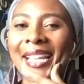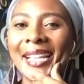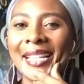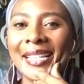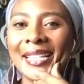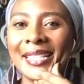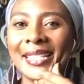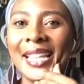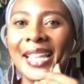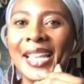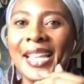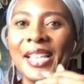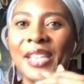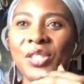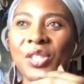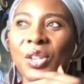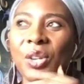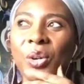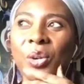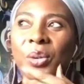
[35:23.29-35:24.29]
And
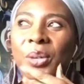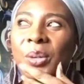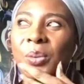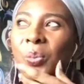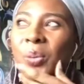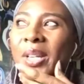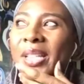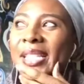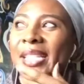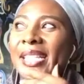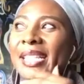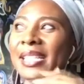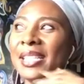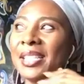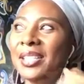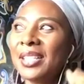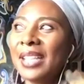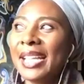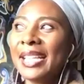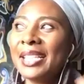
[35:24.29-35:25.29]
so it wasn't
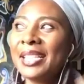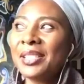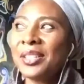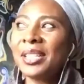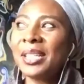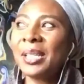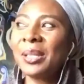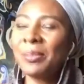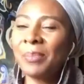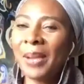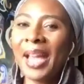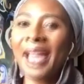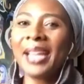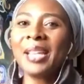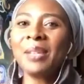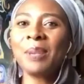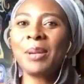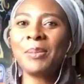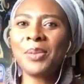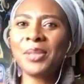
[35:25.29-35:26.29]
until I started getting
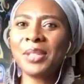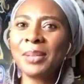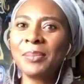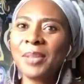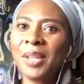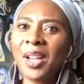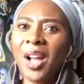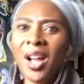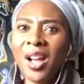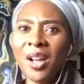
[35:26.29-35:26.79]
back in my music, I'm like,